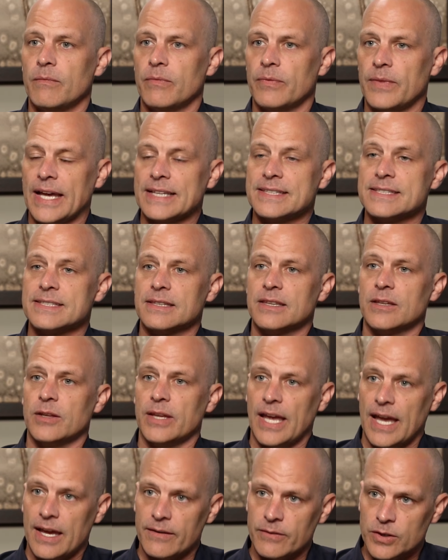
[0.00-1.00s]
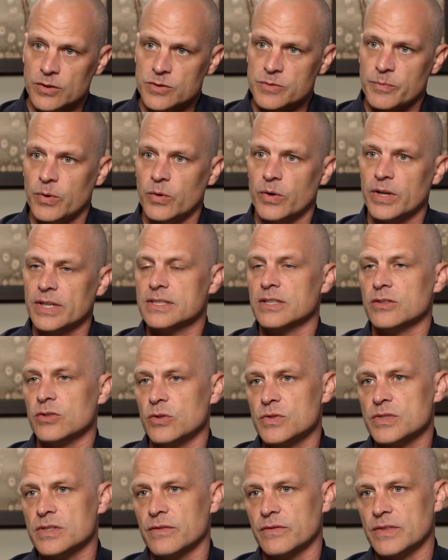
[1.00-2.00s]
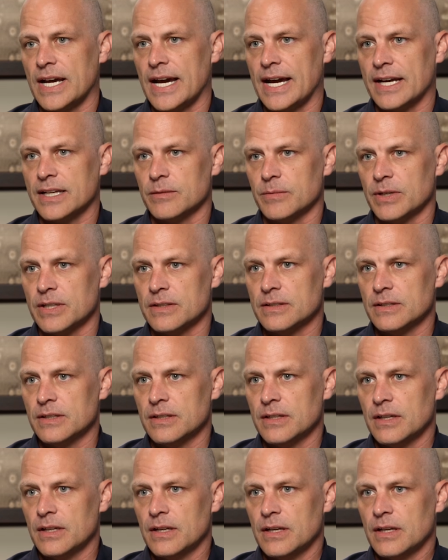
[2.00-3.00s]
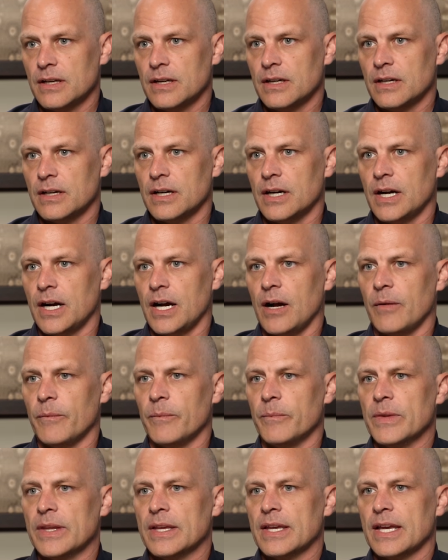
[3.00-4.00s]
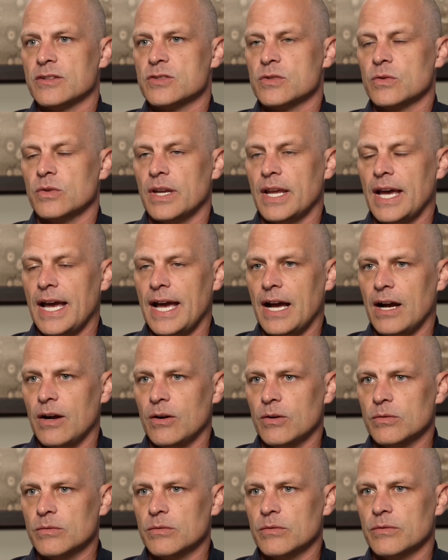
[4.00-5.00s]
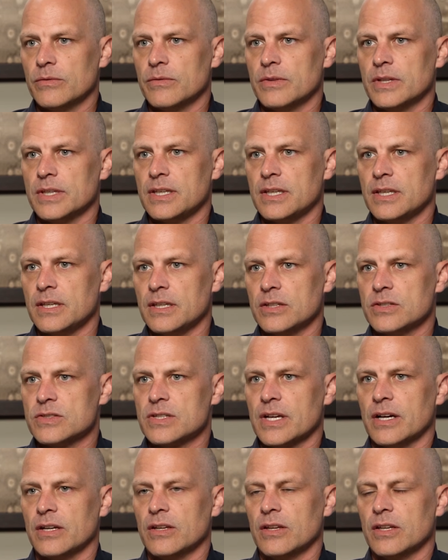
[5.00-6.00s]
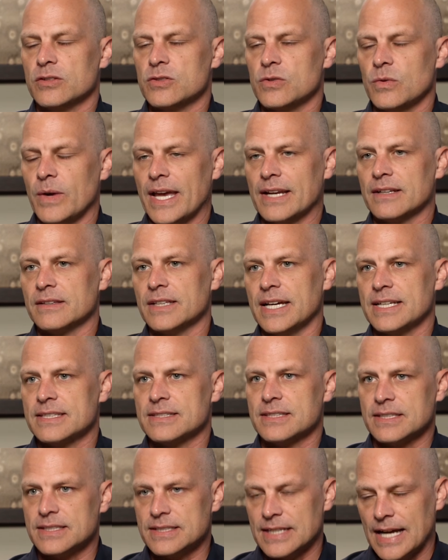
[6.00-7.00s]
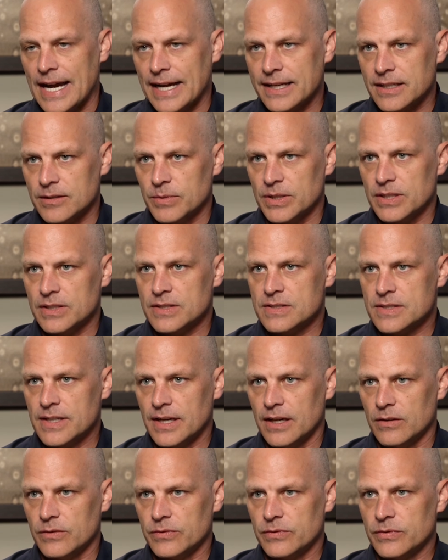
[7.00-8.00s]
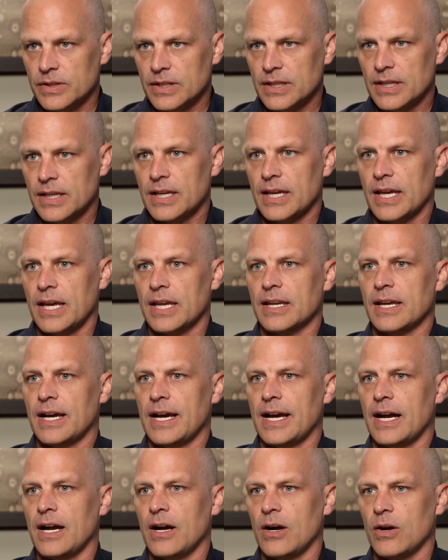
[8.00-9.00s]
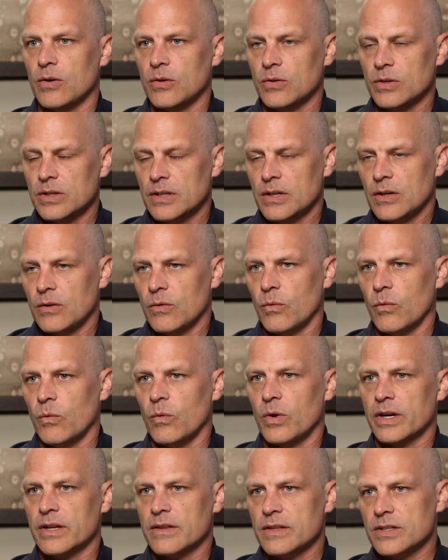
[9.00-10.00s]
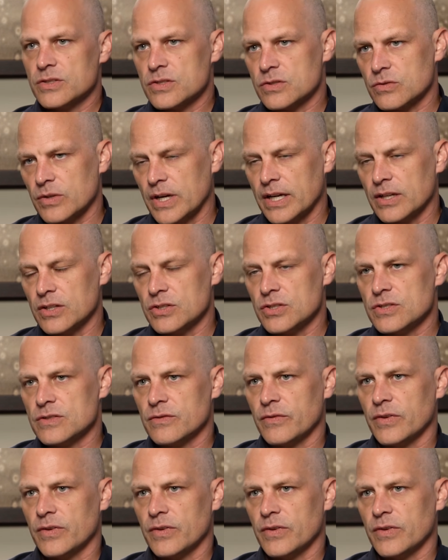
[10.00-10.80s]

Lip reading: that's the evidence point and use of document. And so now the key is to analyze the document itself and how one of these strategies of